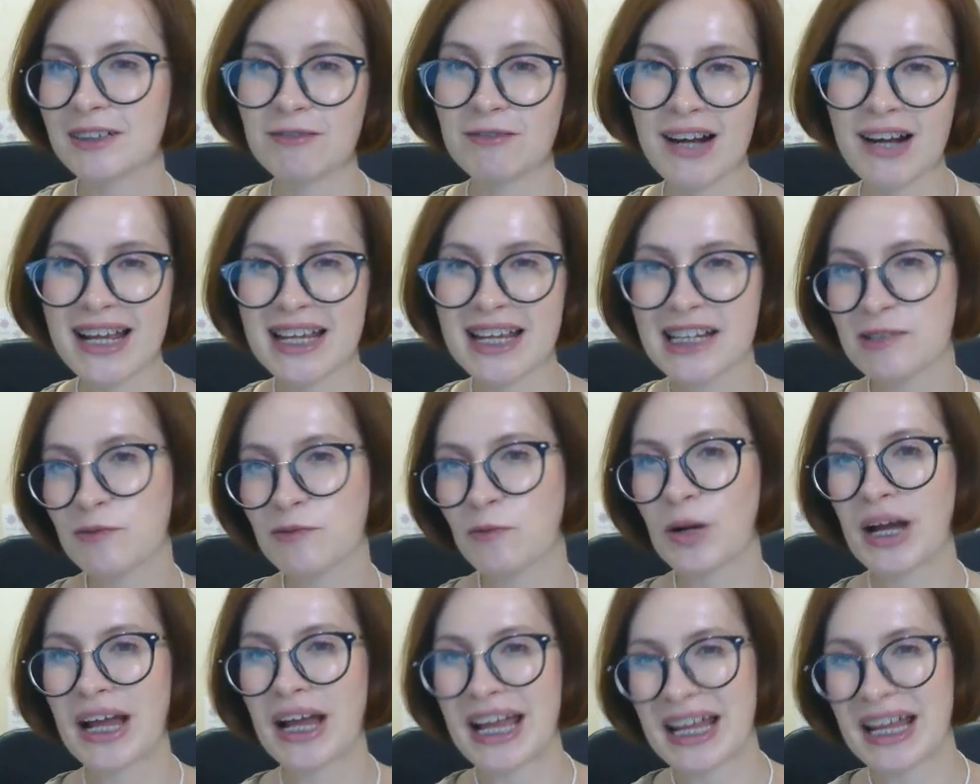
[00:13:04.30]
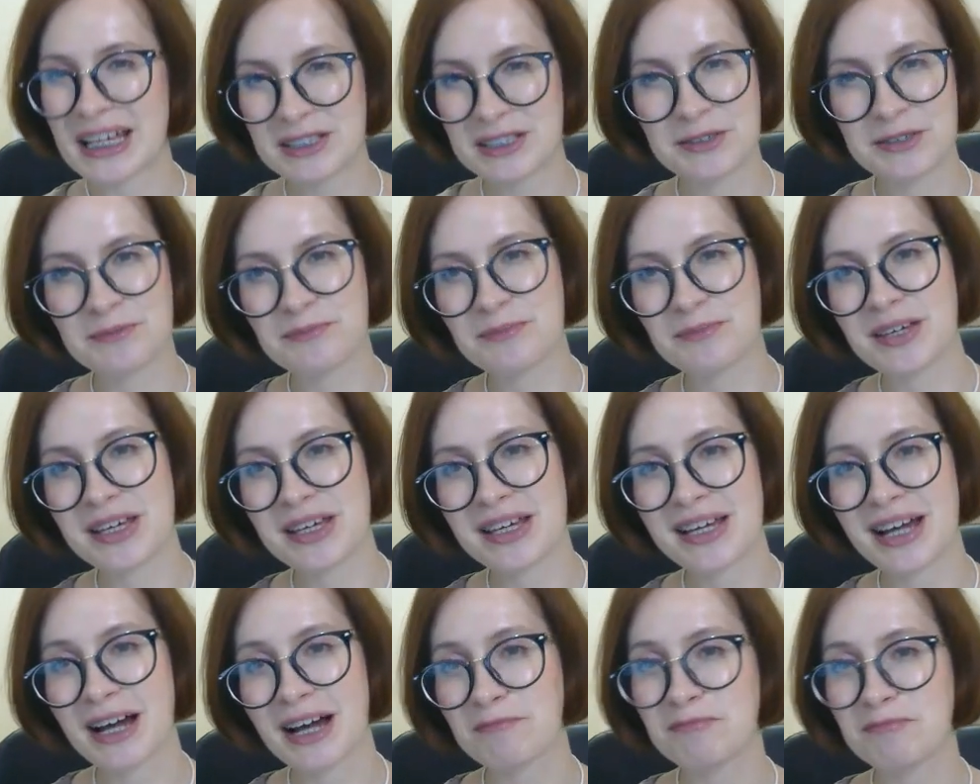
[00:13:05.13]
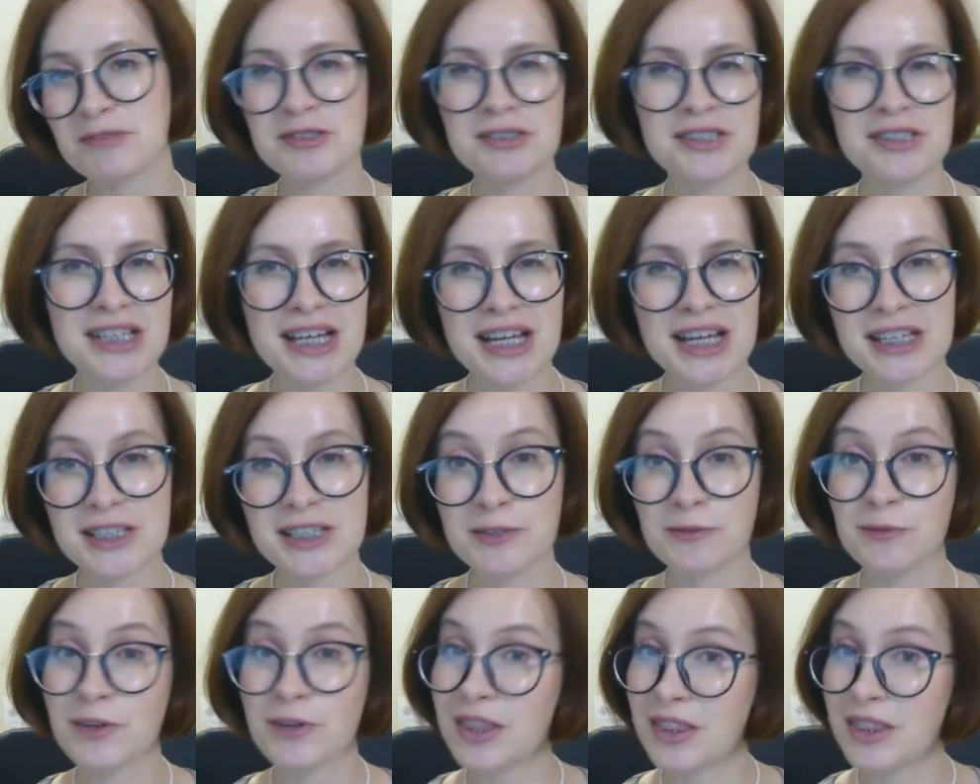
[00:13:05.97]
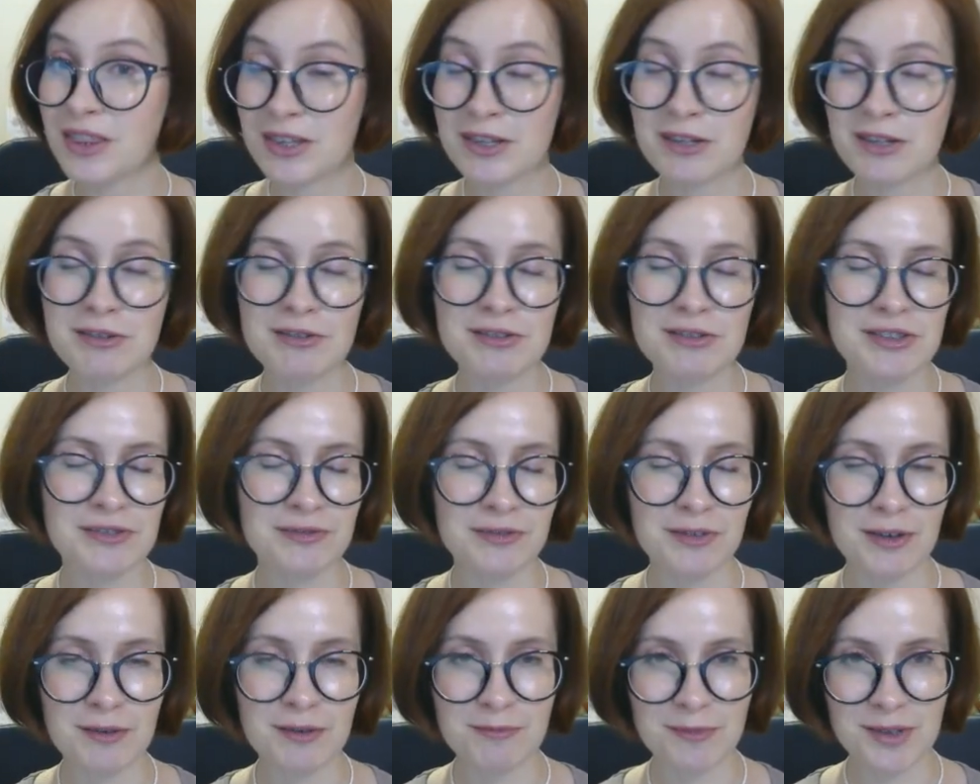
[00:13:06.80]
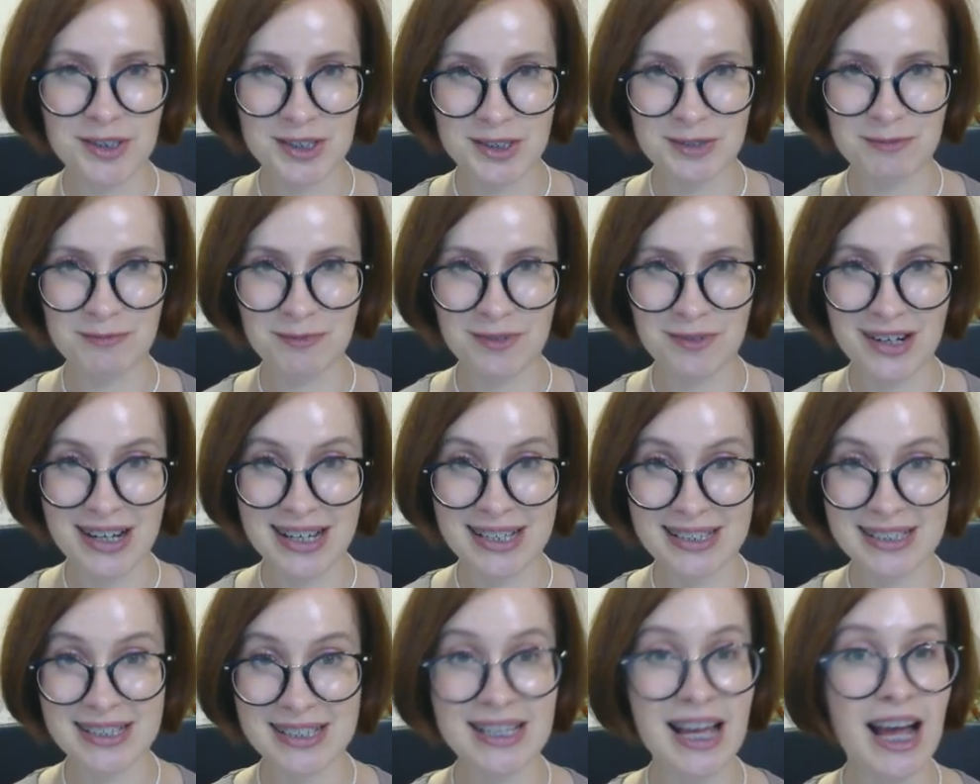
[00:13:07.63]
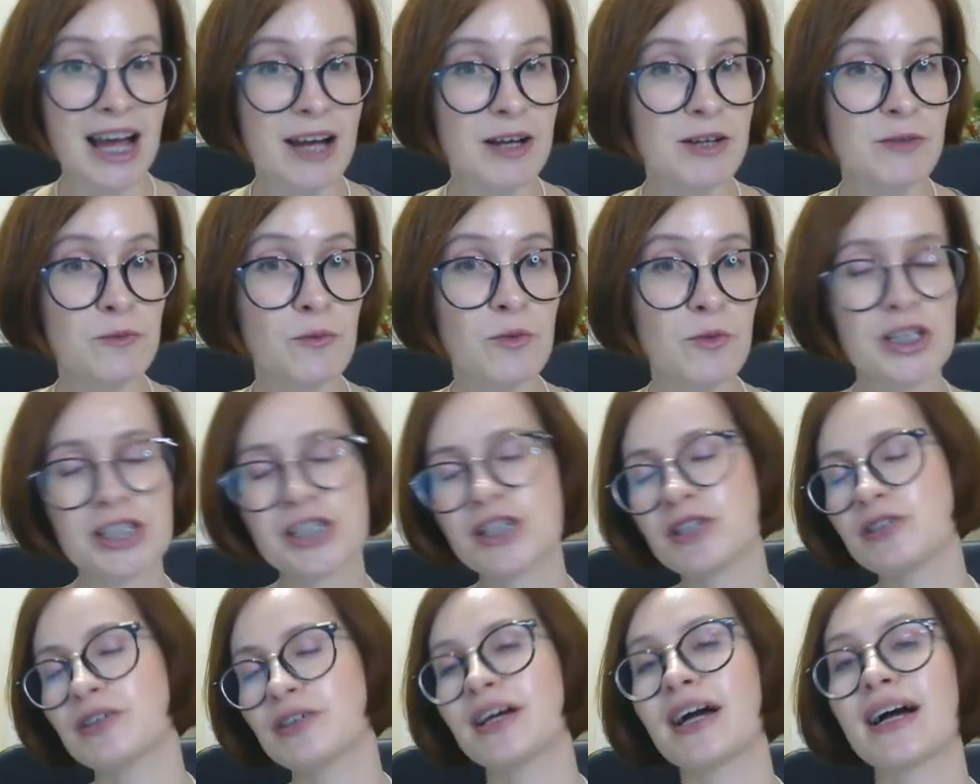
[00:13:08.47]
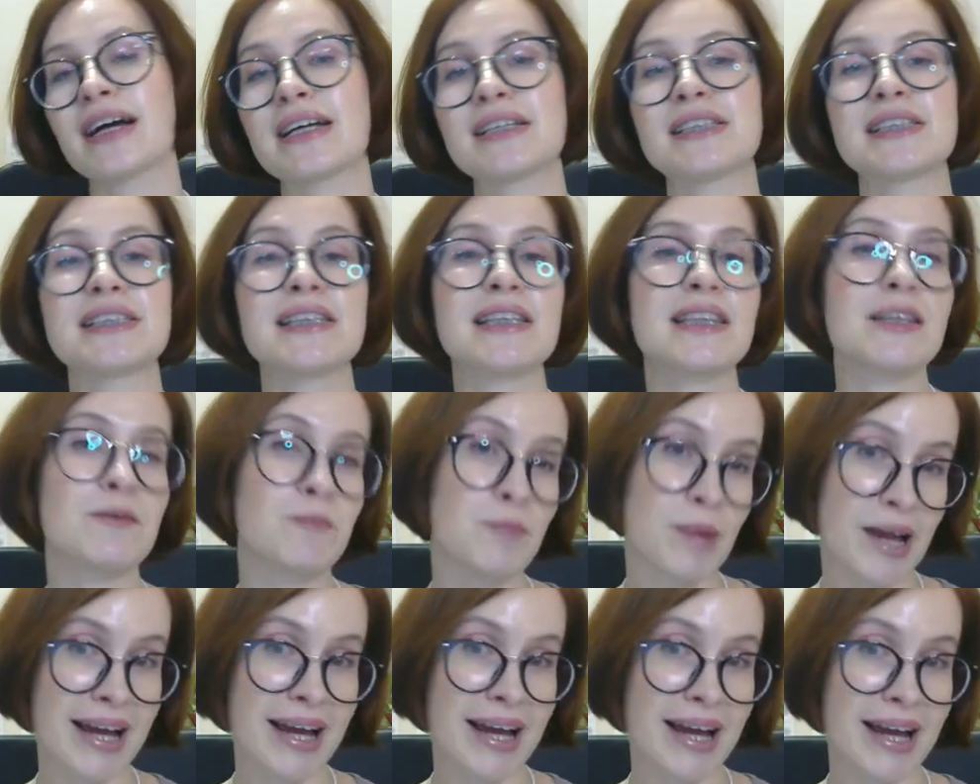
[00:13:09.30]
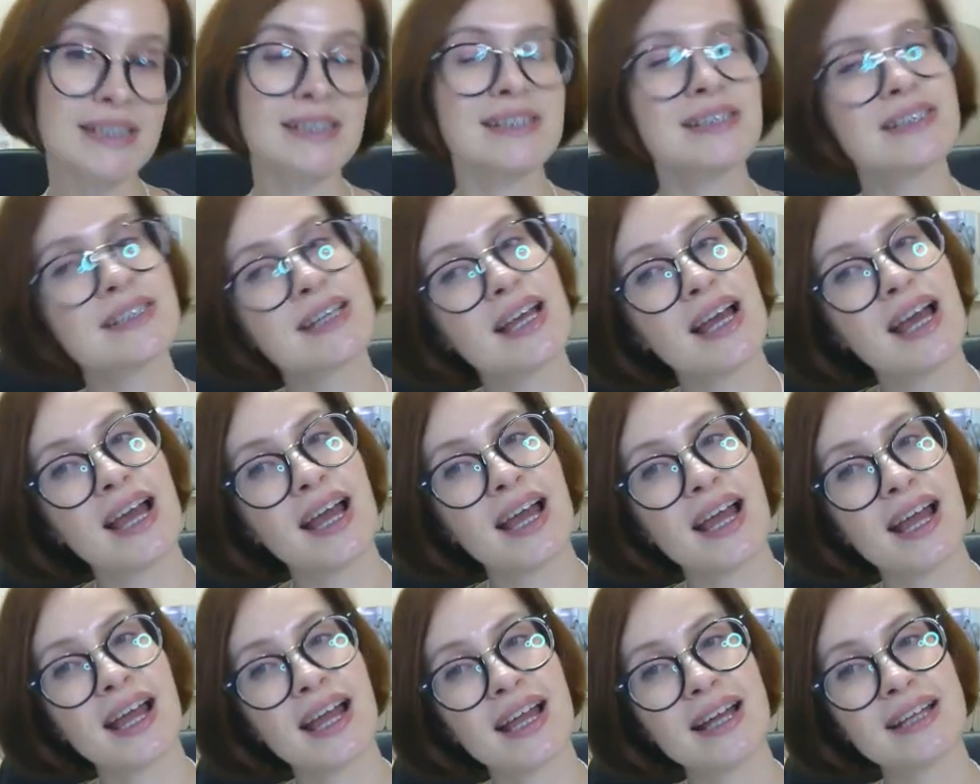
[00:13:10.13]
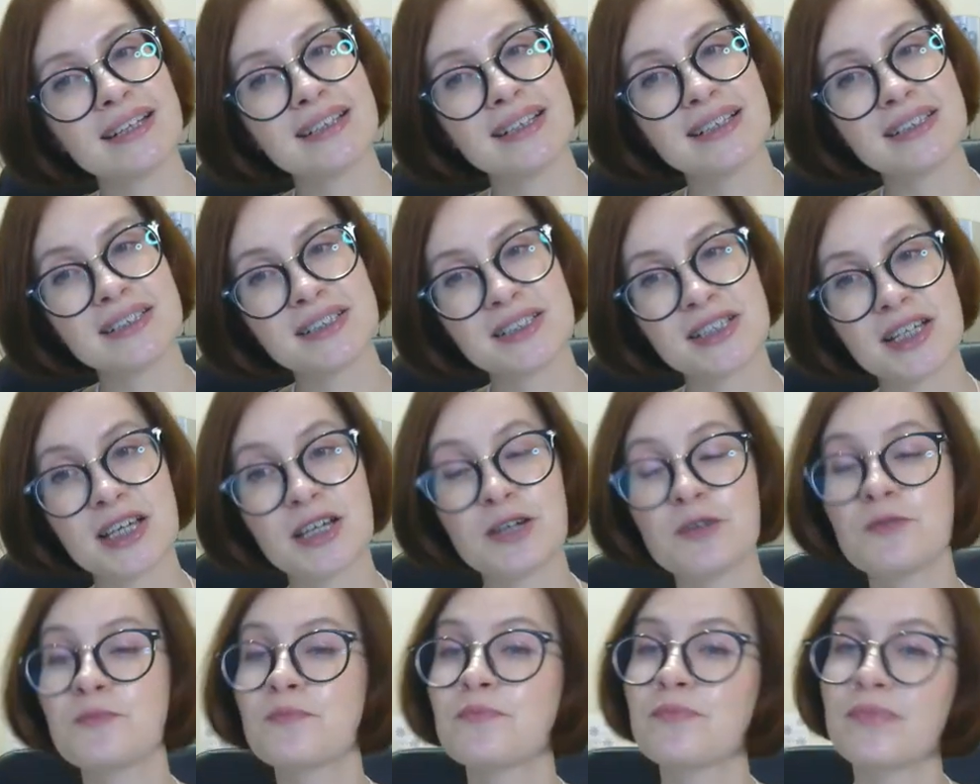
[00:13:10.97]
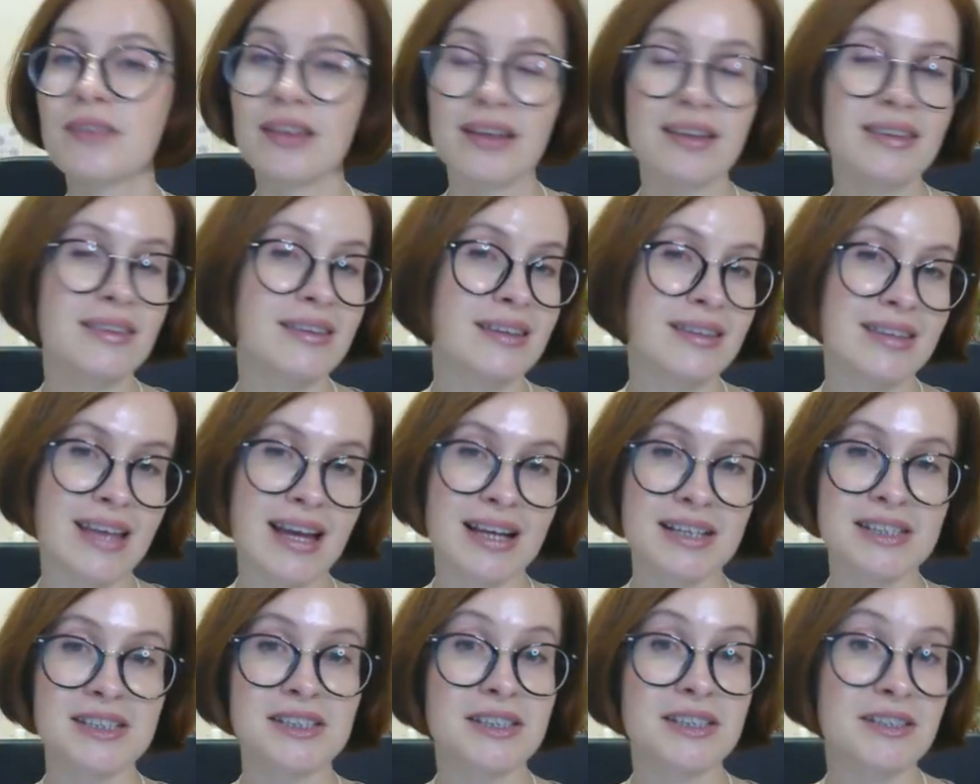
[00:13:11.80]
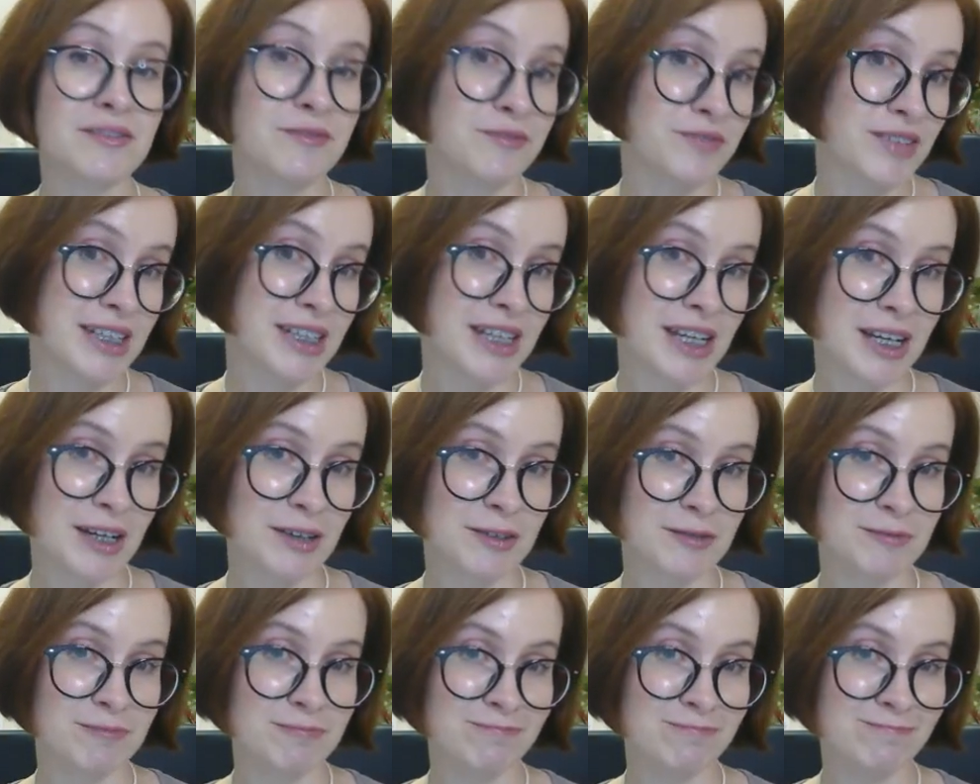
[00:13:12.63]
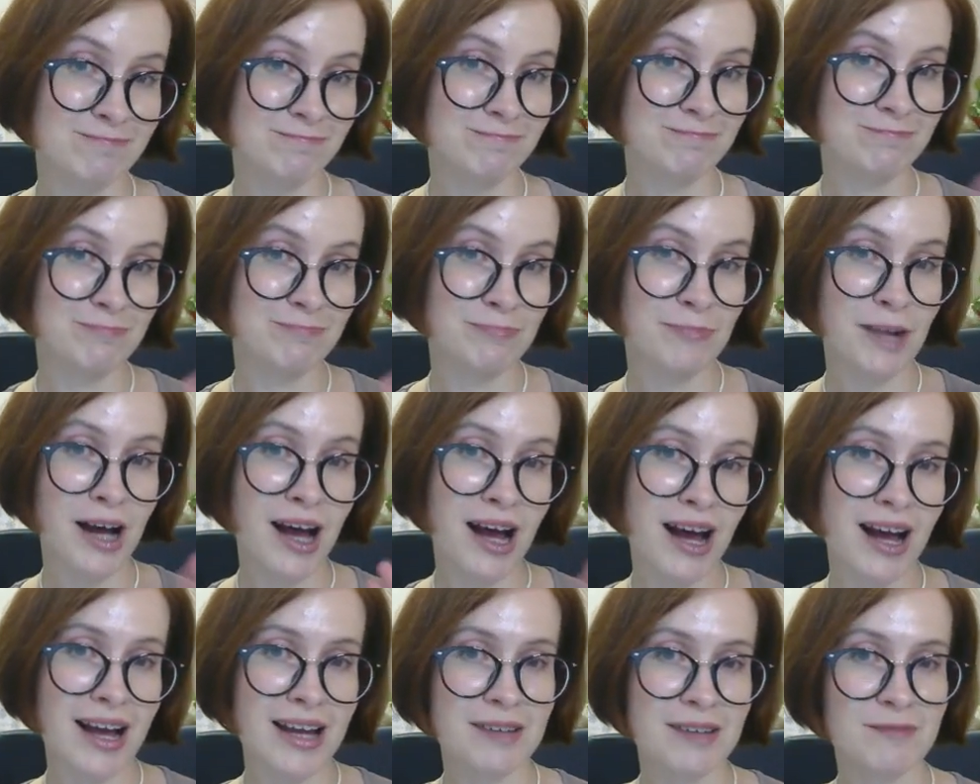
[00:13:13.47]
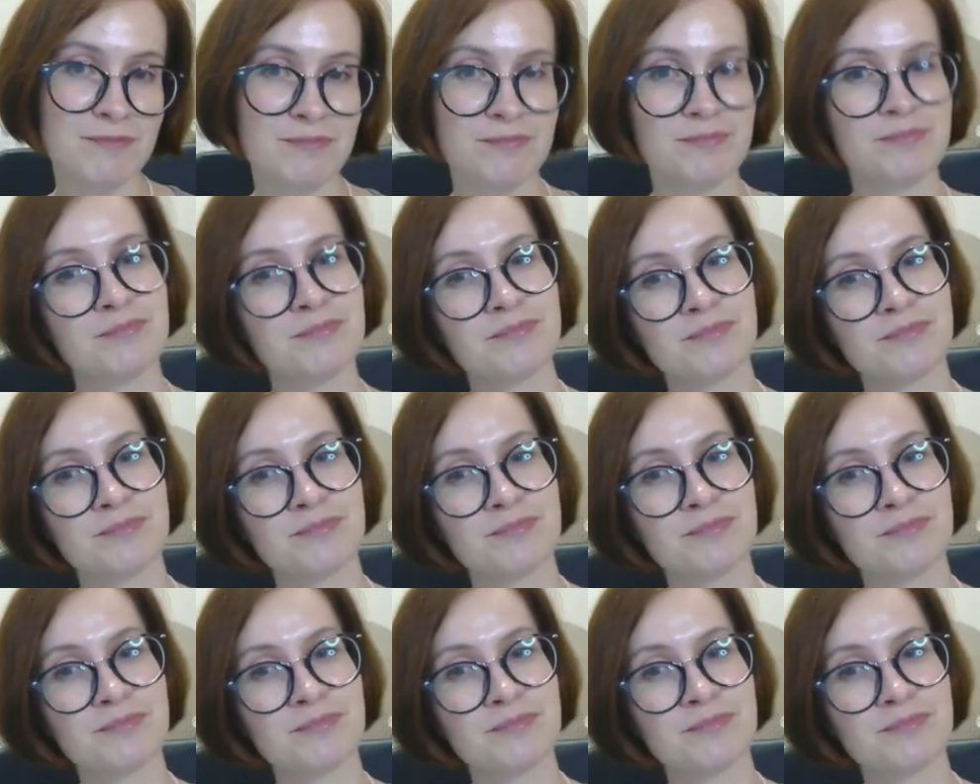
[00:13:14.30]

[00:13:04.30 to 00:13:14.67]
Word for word: a great way to be up to date with news from MotoPress. I wish you guys the best and I'll see you in the next video. Bye!